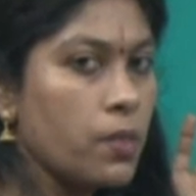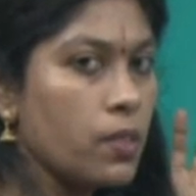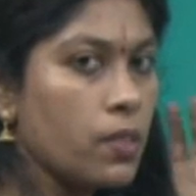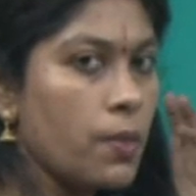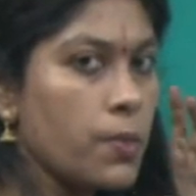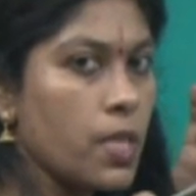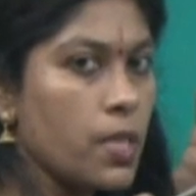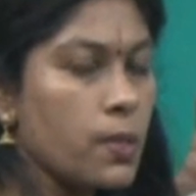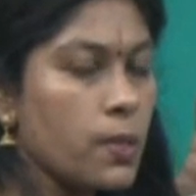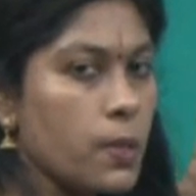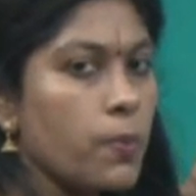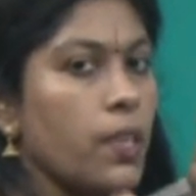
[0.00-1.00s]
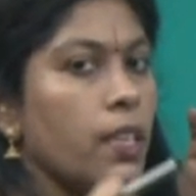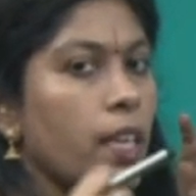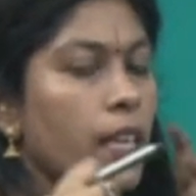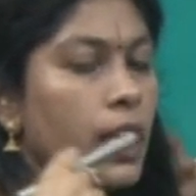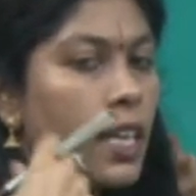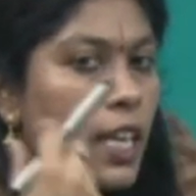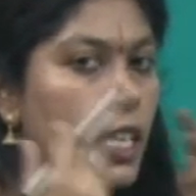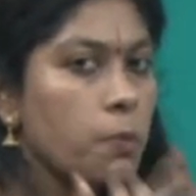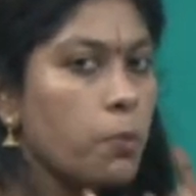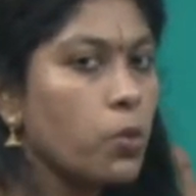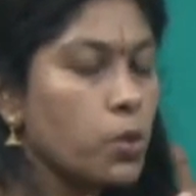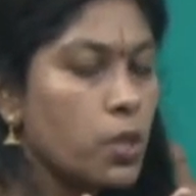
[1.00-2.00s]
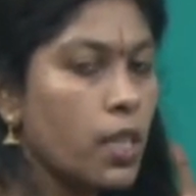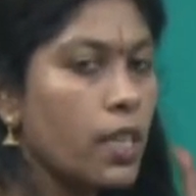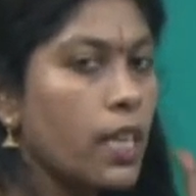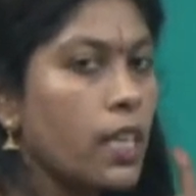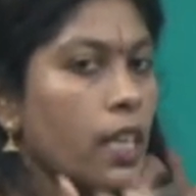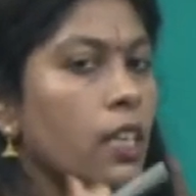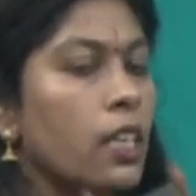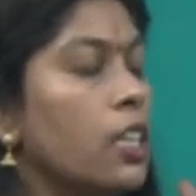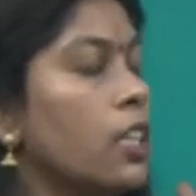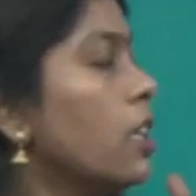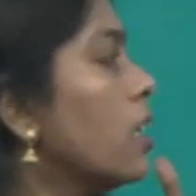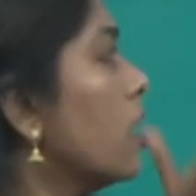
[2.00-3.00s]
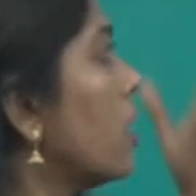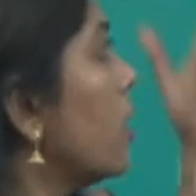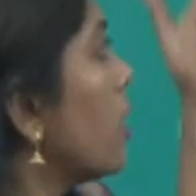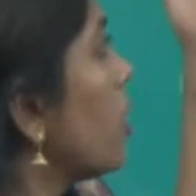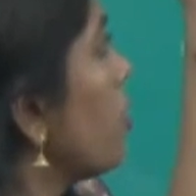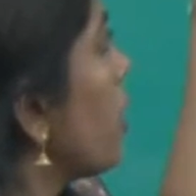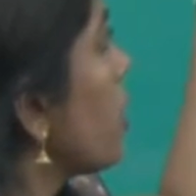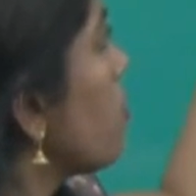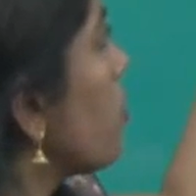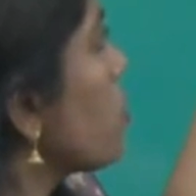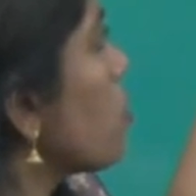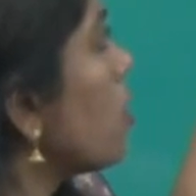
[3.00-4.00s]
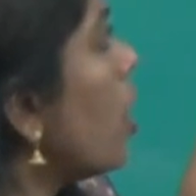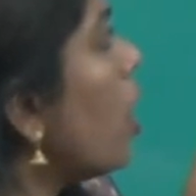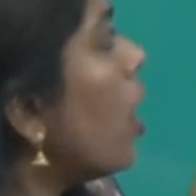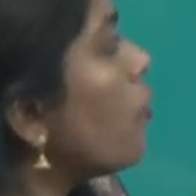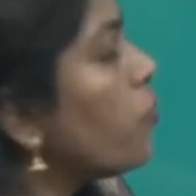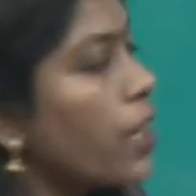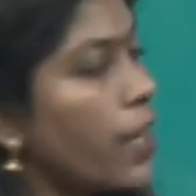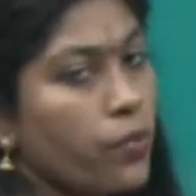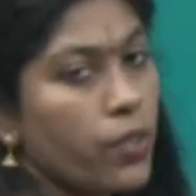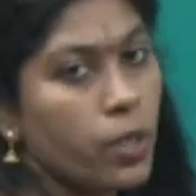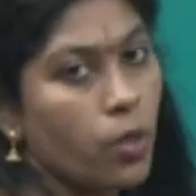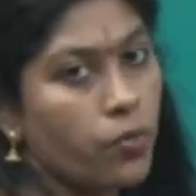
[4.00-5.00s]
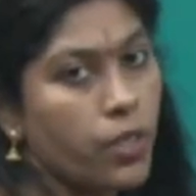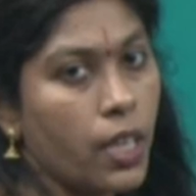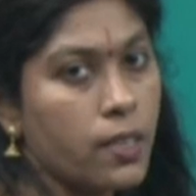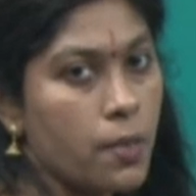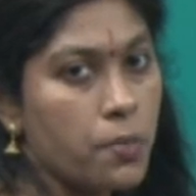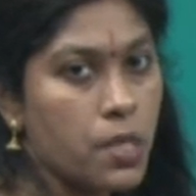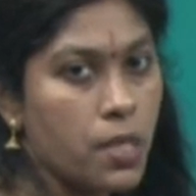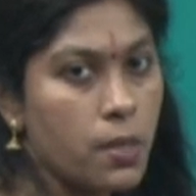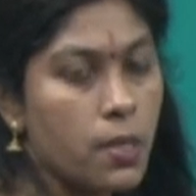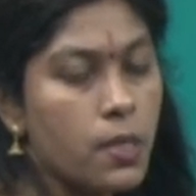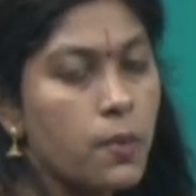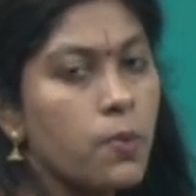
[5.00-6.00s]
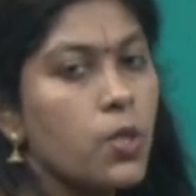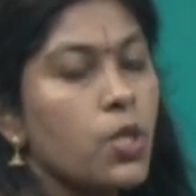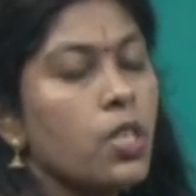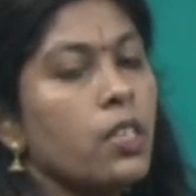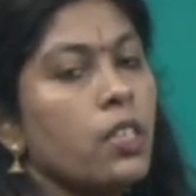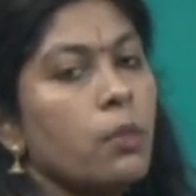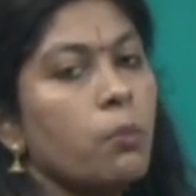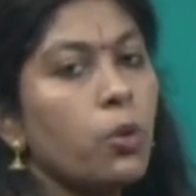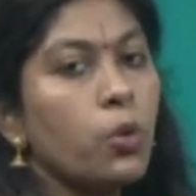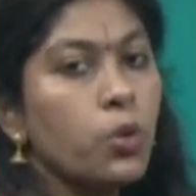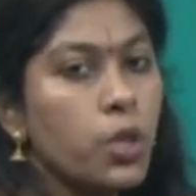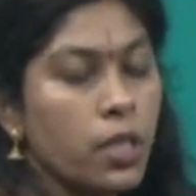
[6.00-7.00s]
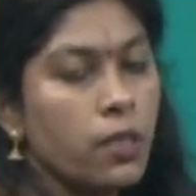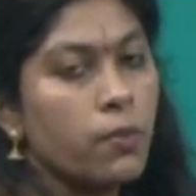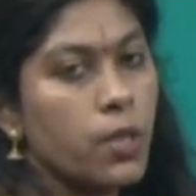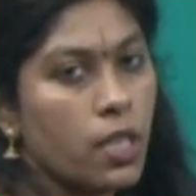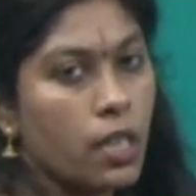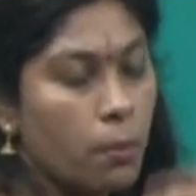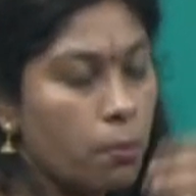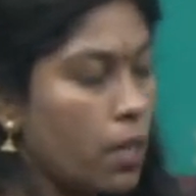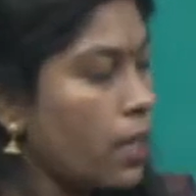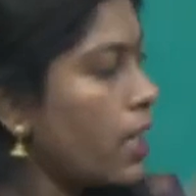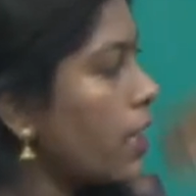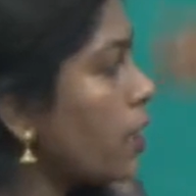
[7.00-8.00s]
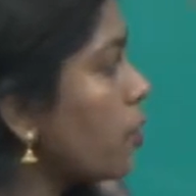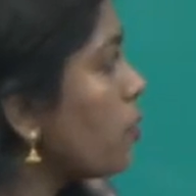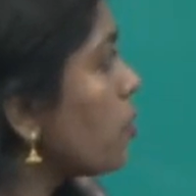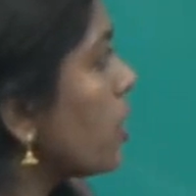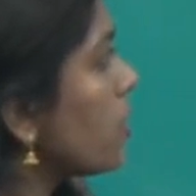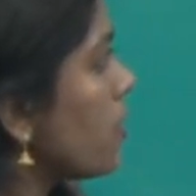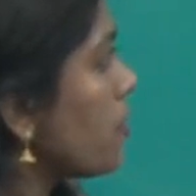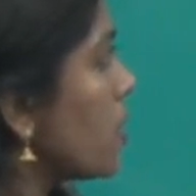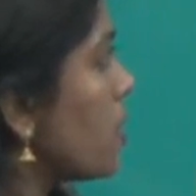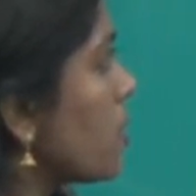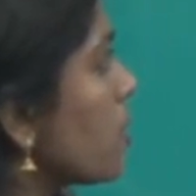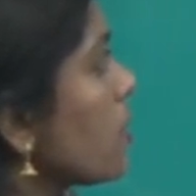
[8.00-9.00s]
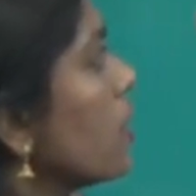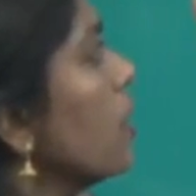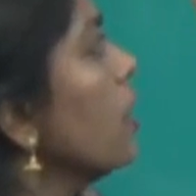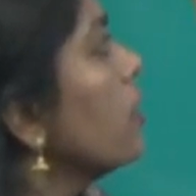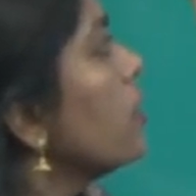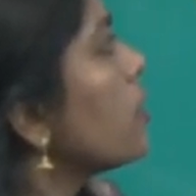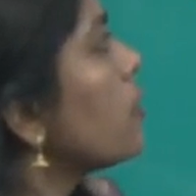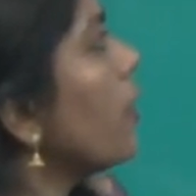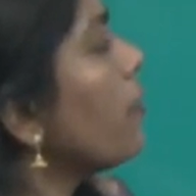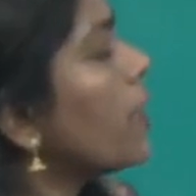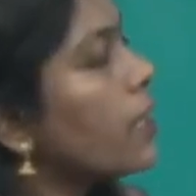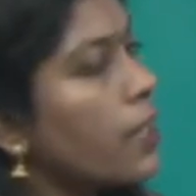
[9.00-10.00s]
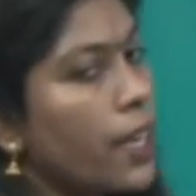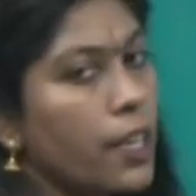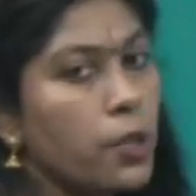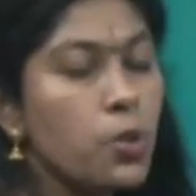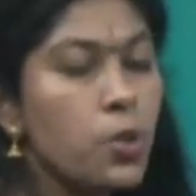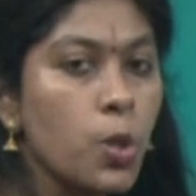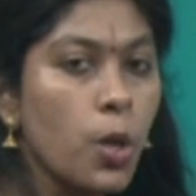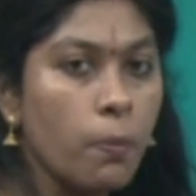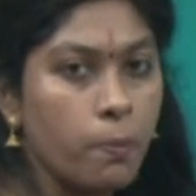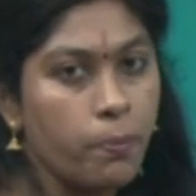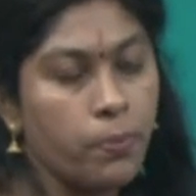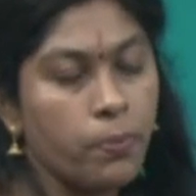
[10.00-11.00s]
substances. When they are getting exposed, they are getting exposed to the harmful effect of that substances, which the pollution which are occurring due to that substances. This way we are trying to stop.